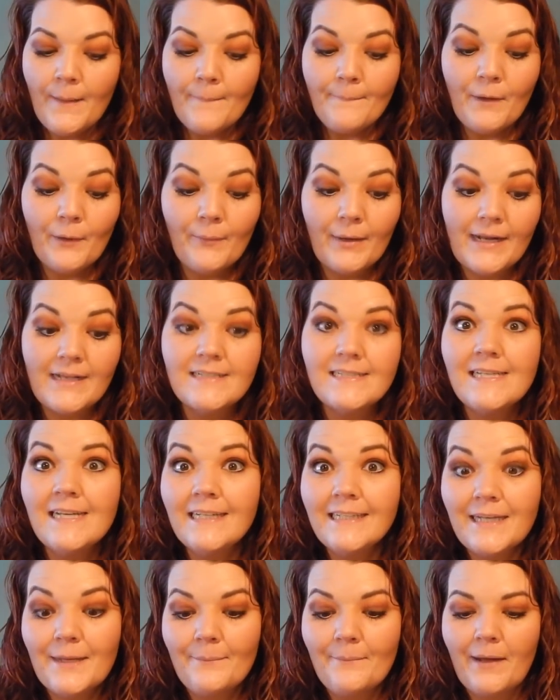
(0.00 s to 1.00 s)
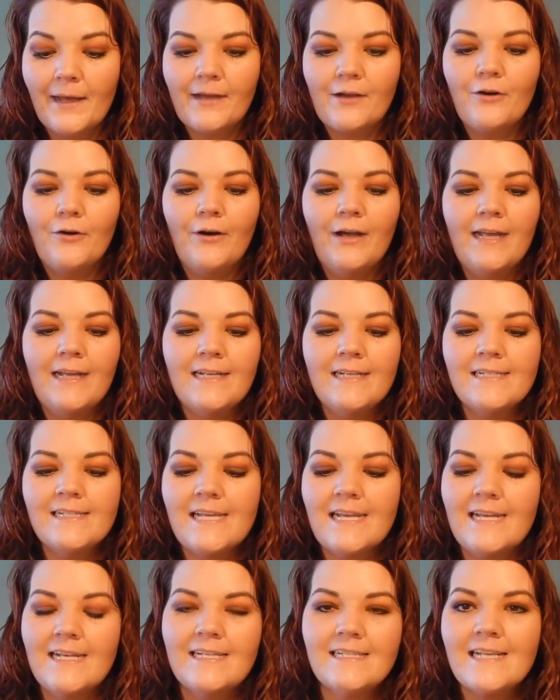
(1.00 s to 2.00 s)
But what I did get Michael is
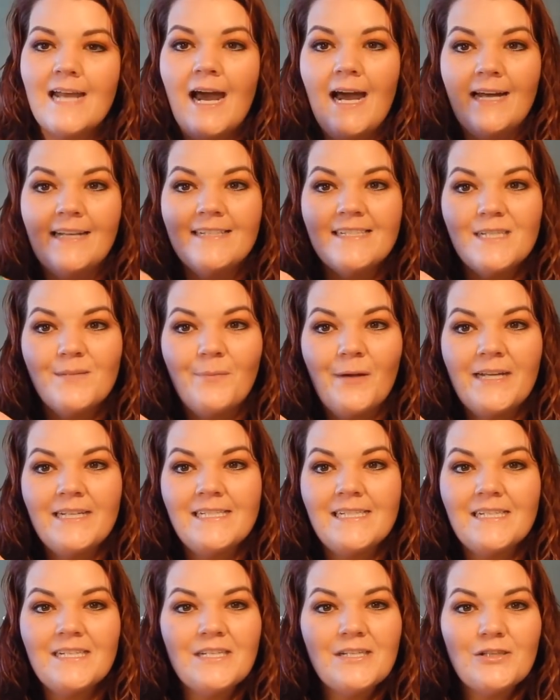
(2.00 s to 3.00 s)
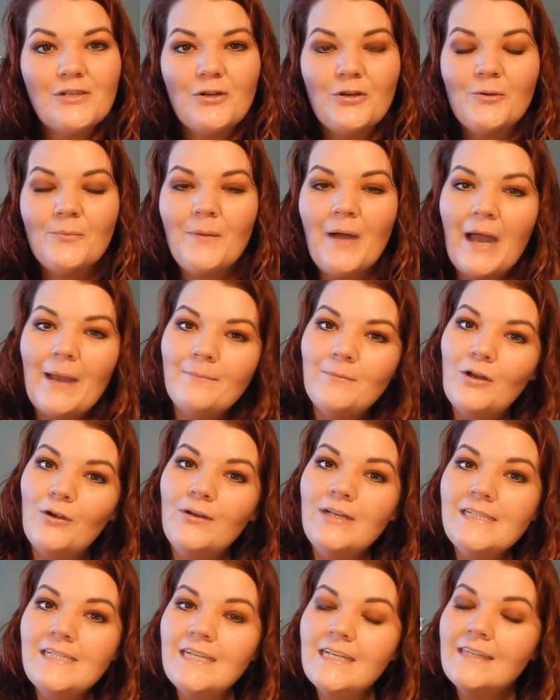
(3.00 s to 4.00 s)
his hot and spicy soup. I'm
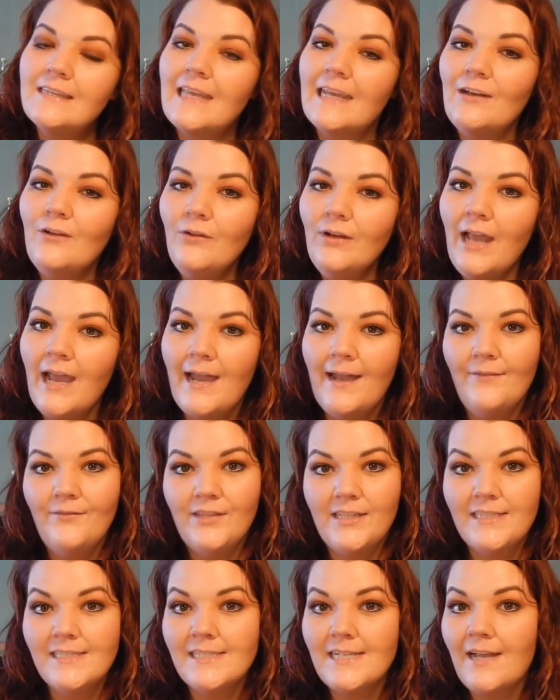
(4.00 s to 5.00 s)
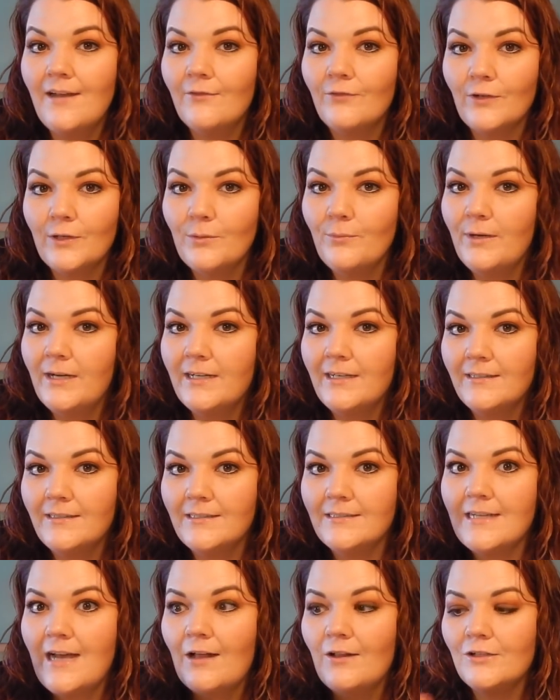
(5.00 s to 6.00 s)
noticing they don't have these every week at
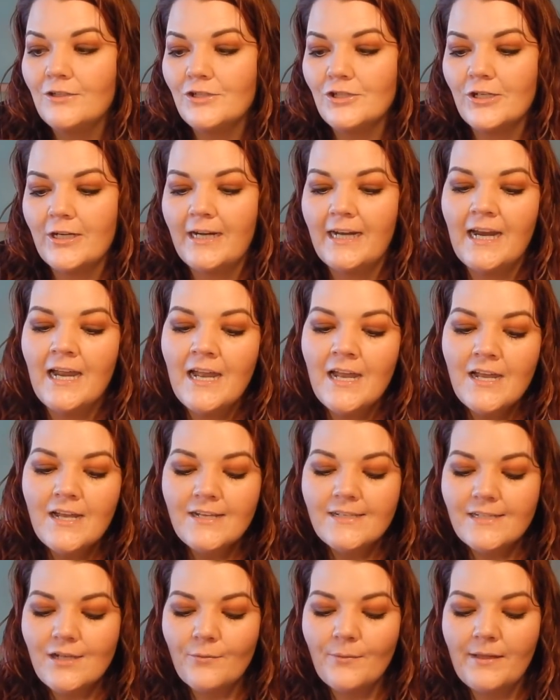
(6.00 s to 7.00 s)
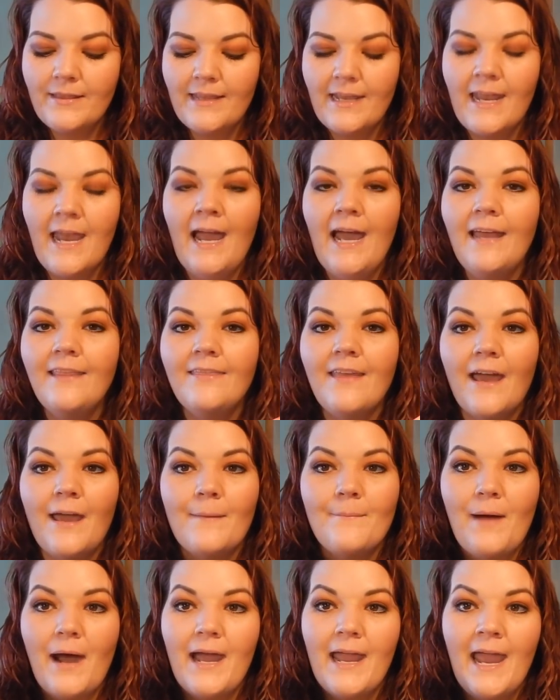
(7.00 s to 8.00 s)
the Dollar Tree. So when they had
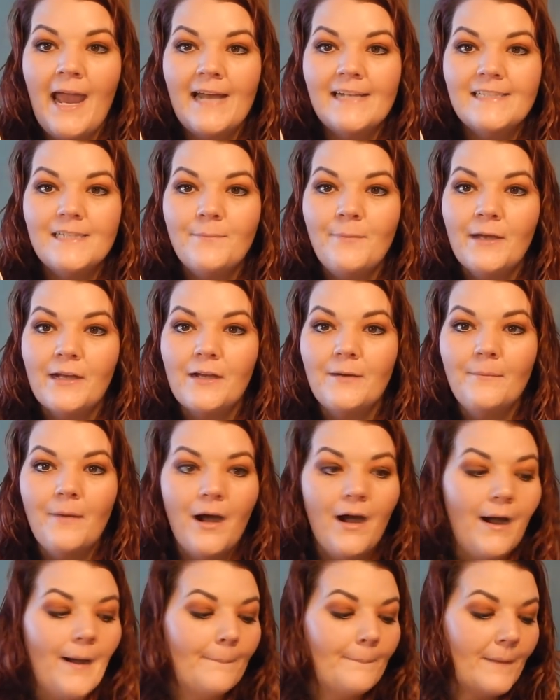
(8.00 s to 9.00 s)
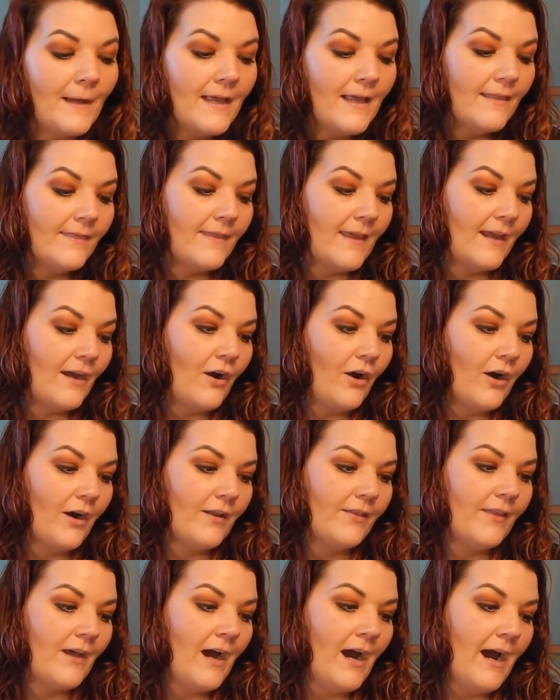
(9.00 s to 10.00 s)
them, I had to pick them up they
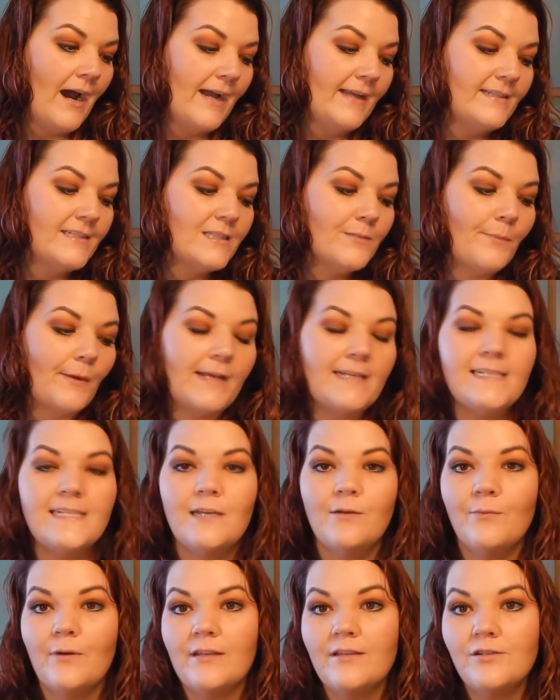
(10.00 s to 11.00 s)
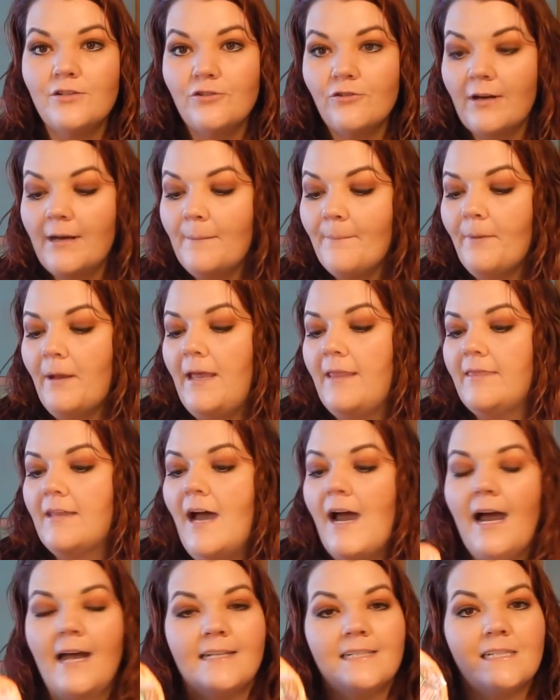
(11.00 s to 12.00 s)
are the hot and spicy with shrimp and the
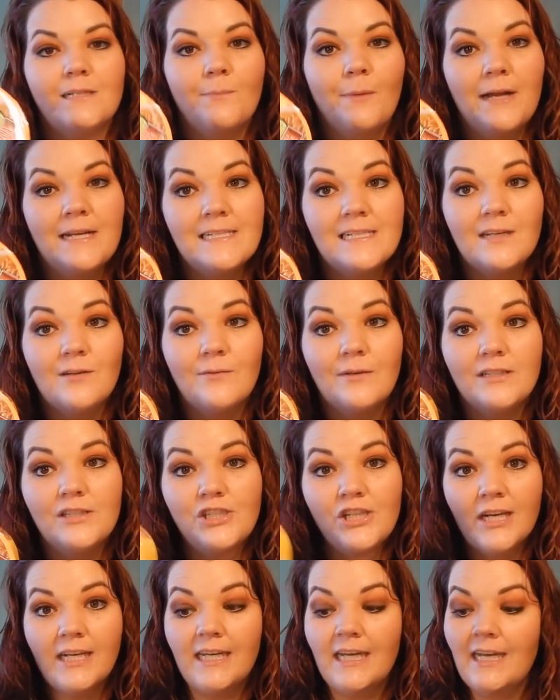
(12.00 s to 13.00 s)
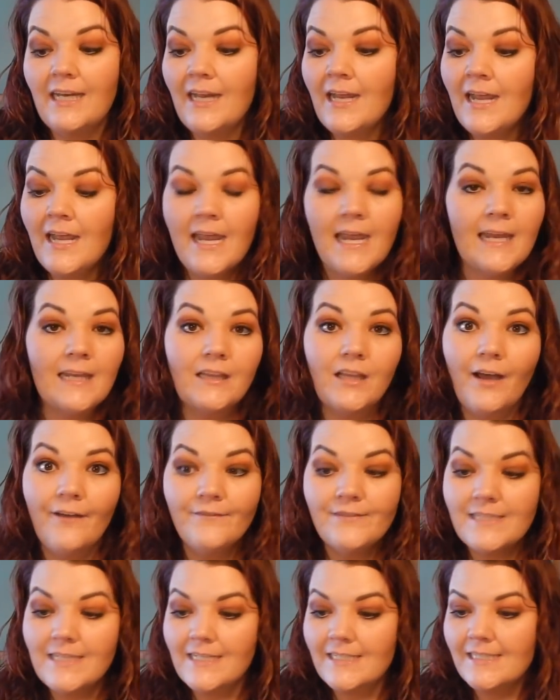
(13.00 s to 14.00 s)
hot and spicy with chicken. He
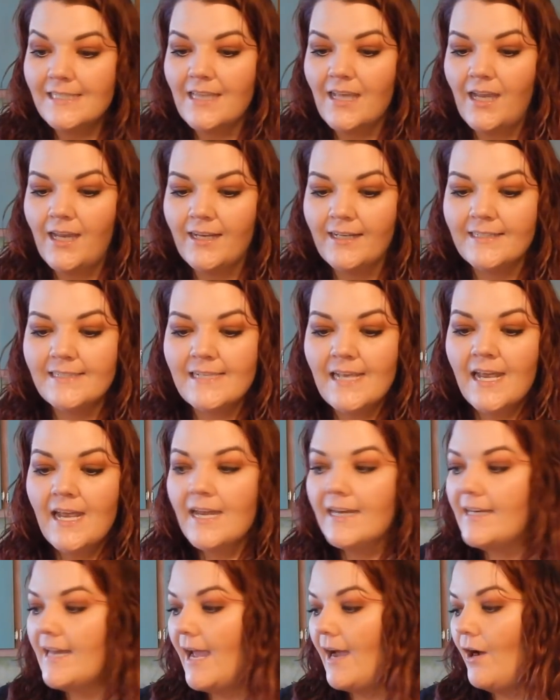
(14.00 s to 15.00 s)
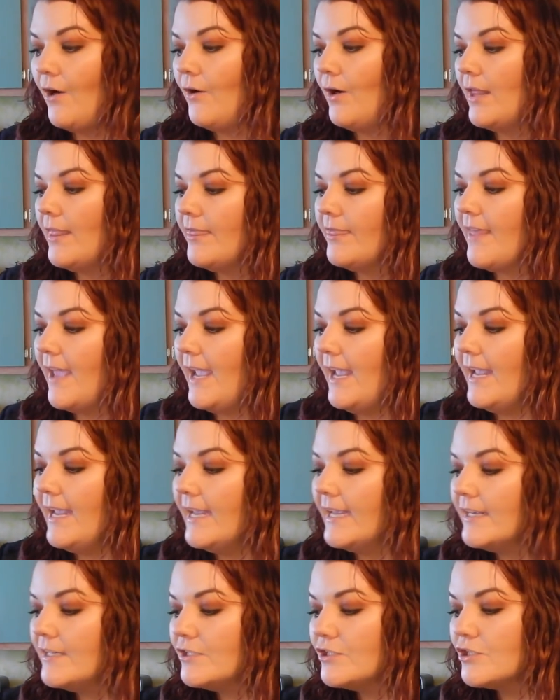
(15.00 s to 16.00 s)
loves these things. Now,
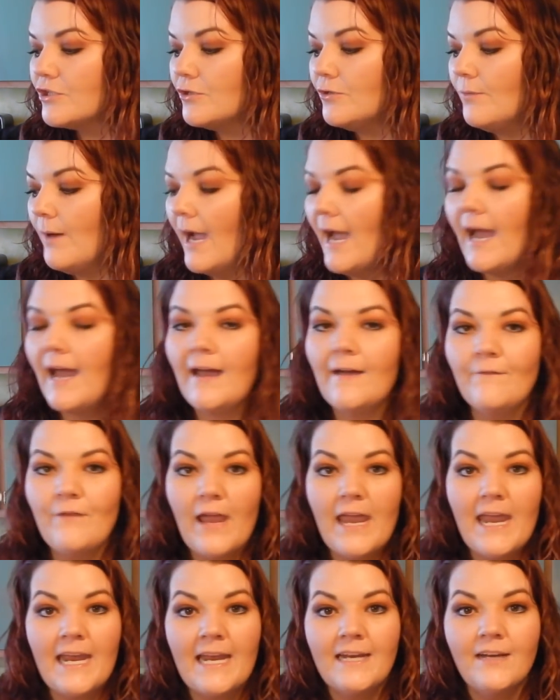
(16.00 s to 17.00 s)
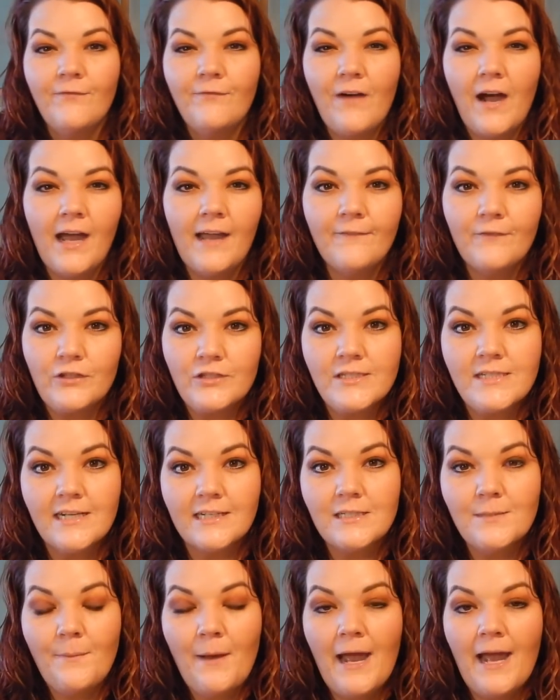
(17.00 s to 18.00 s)
they do have a five or
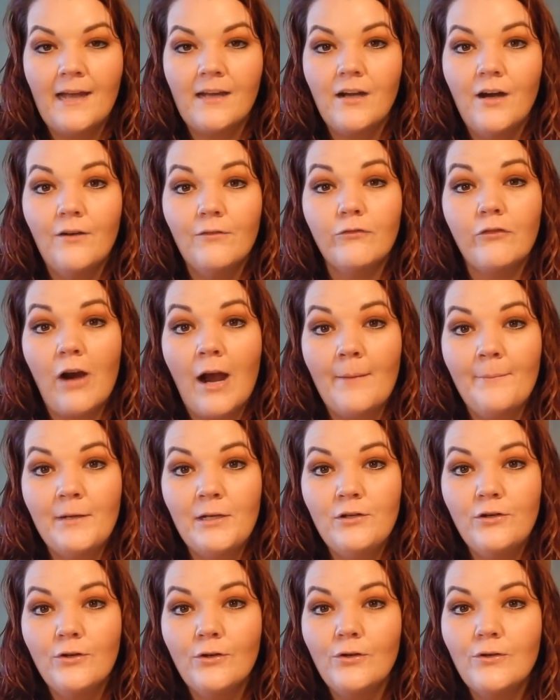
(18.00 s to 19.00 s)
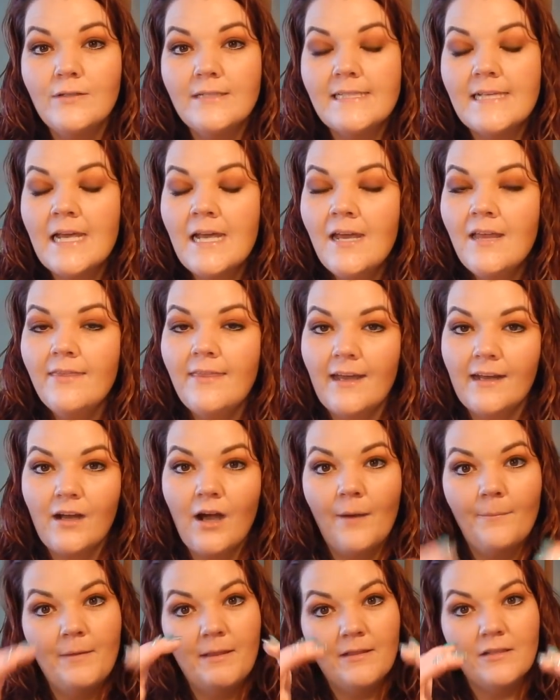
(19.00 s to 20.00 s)
six pack of ramen noodles that
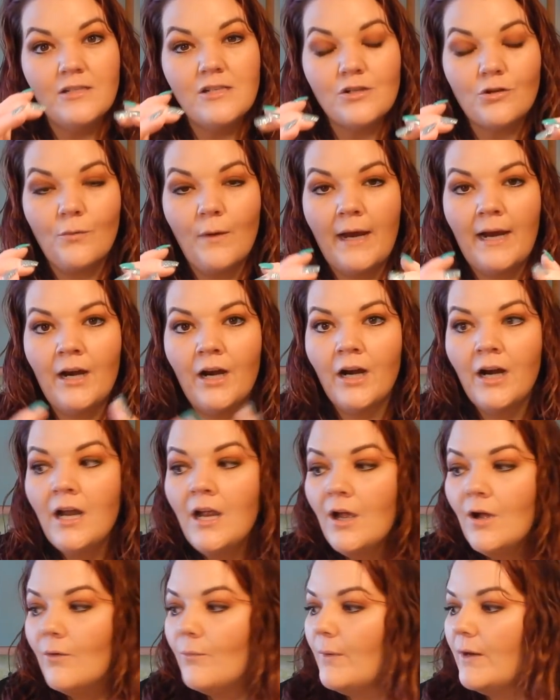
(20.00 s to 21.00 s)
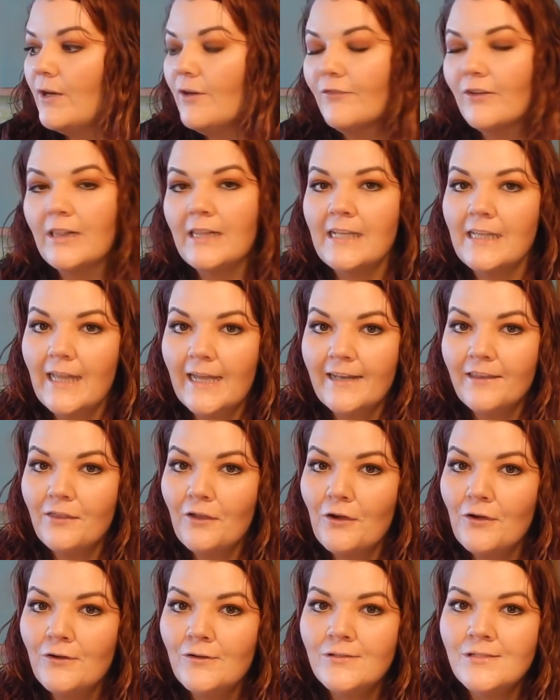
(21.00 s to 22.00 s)
come in the square. We don't really like
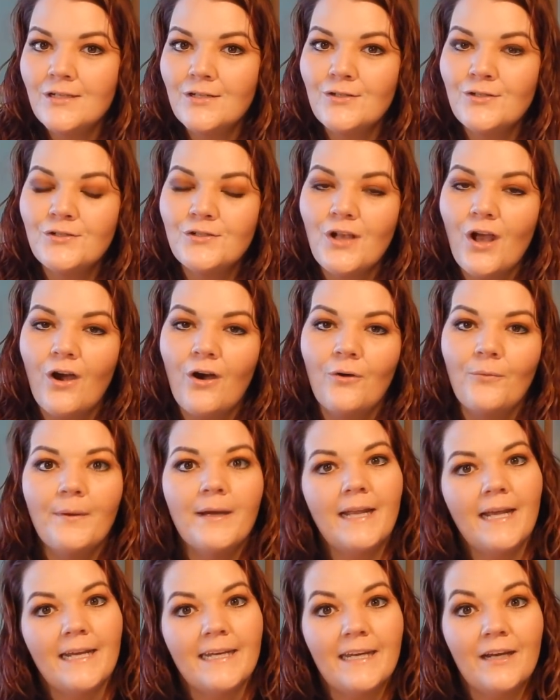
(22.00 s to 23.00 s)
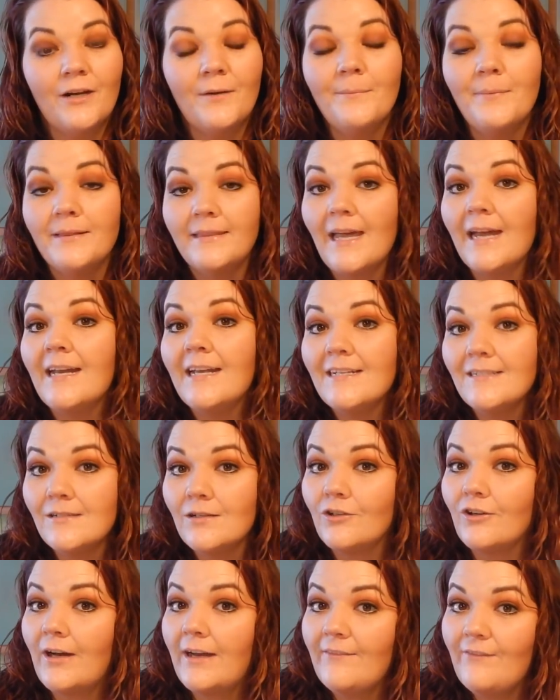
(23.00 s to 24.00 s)
those, so we didn't get them, but that is
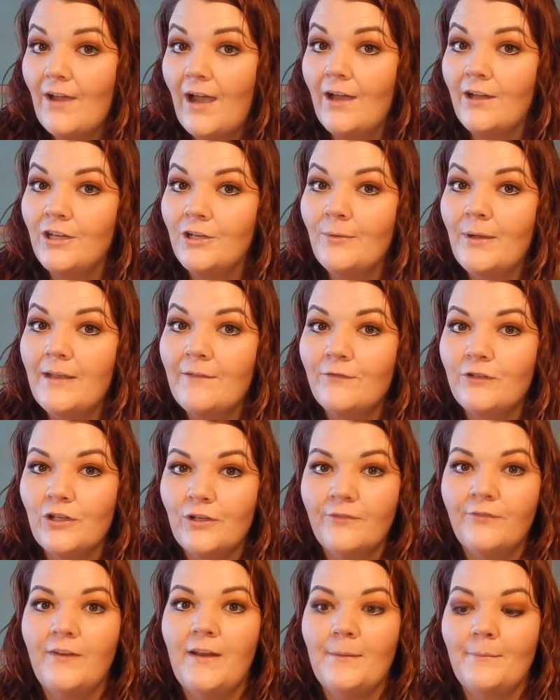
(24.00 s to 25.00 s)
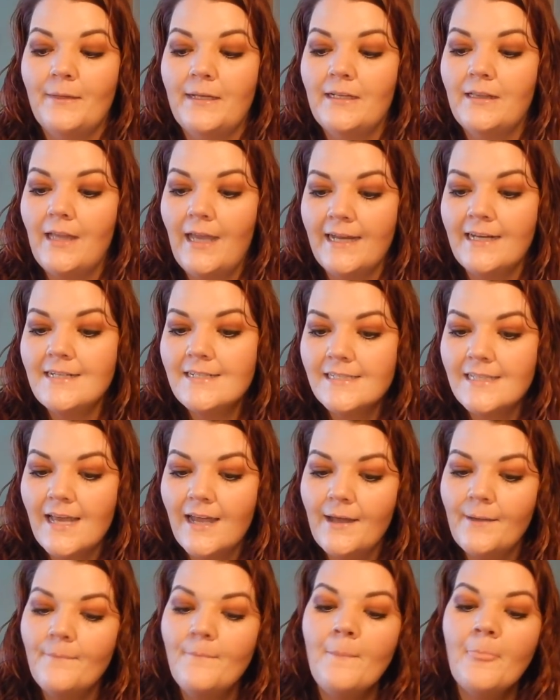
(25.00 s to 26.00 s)
a great value if your family likes
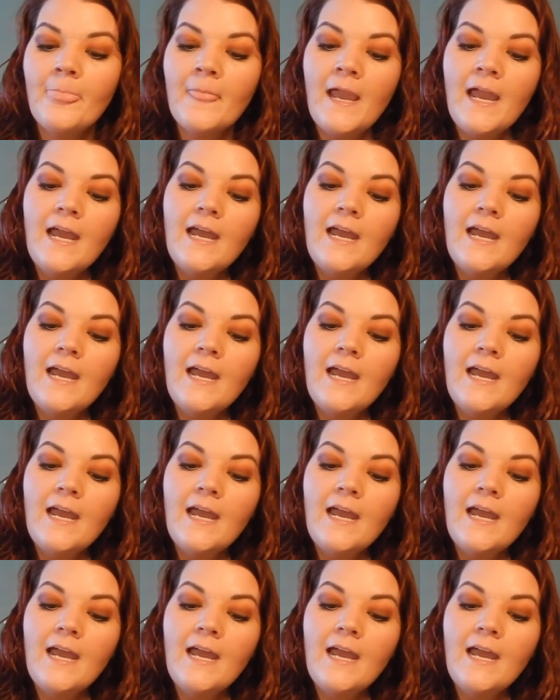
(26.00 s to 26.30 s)
them.